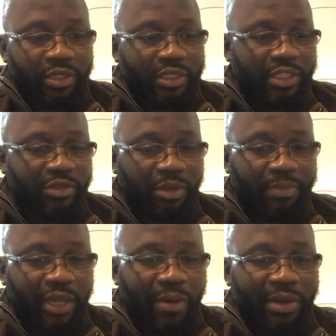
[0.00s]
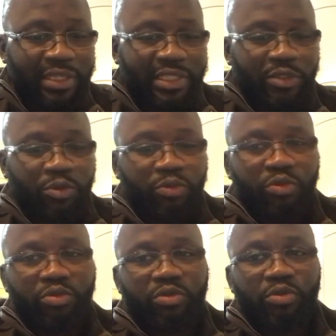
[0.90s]
this is something I want us
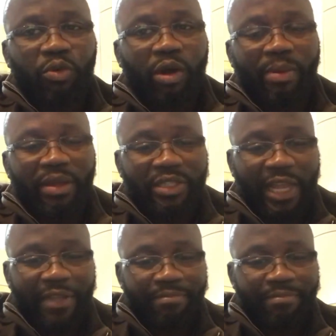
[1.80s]
to talk about today.